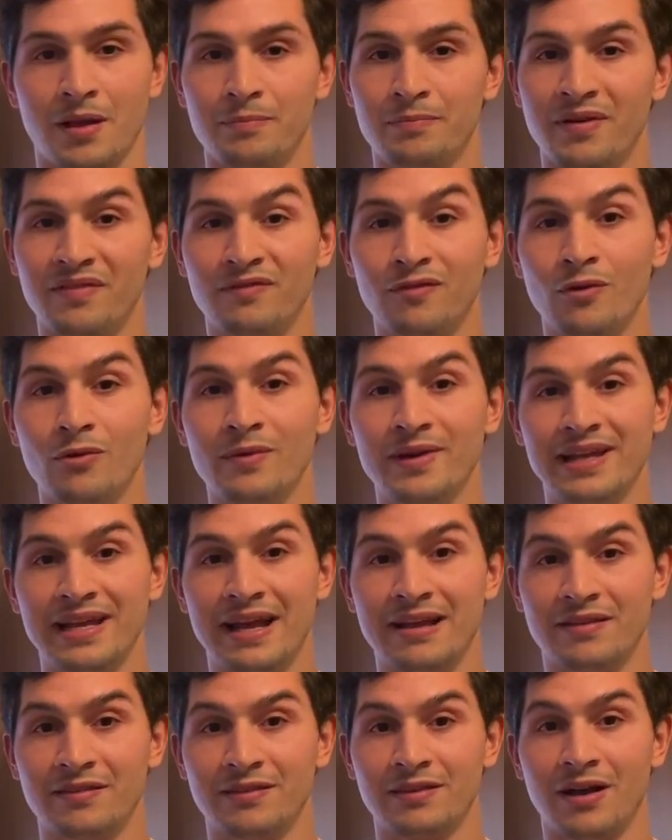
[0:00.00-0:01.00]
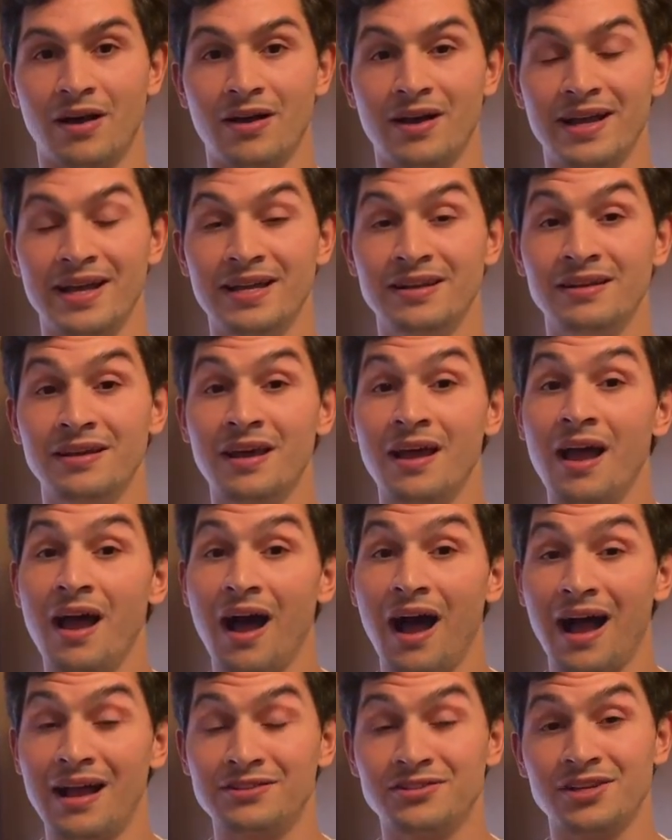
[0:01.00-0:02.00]
Before we get started,
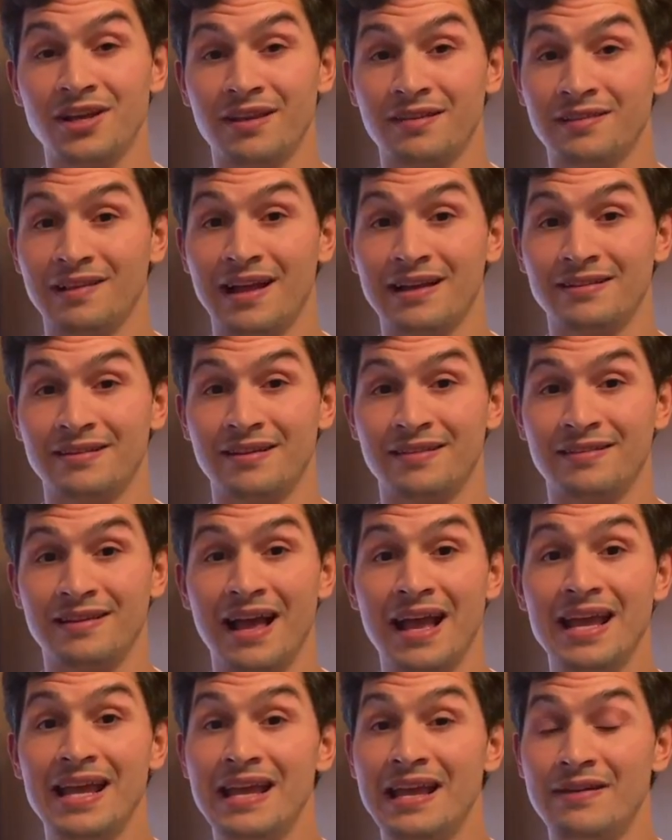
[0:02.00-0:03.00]
I'd just like to say